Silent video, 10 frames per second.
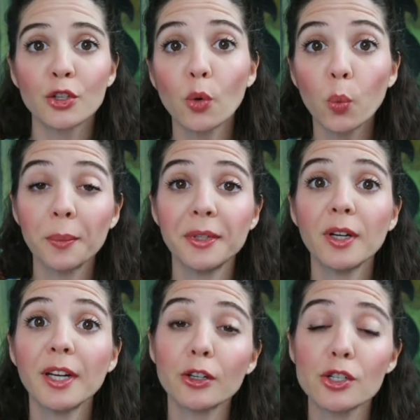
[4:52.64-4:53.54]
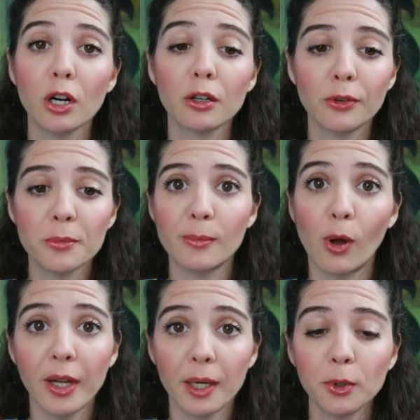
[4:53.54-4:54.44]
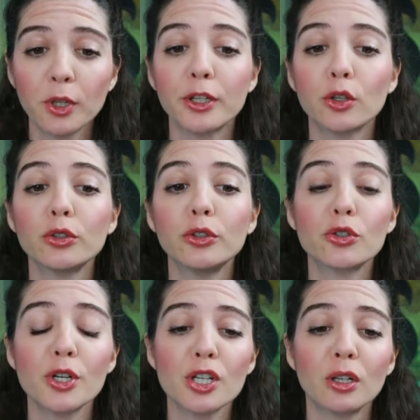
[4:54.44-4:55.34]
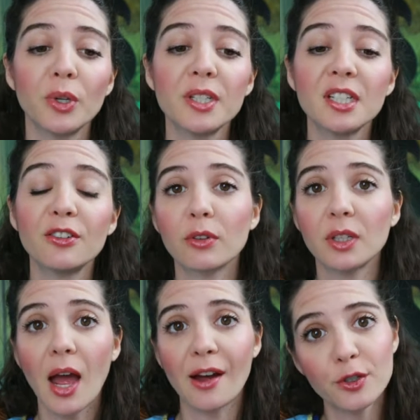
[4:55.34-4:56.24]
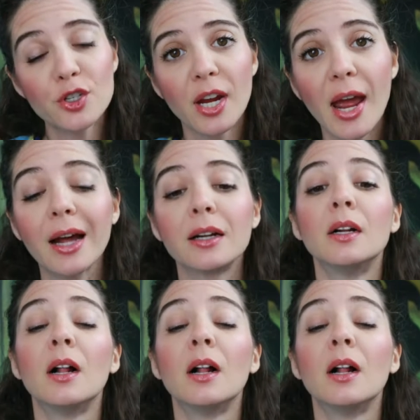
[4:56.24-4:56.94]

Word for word: So when we look at our chart from Small Animal Clinical Nutrition, we see for the average cat,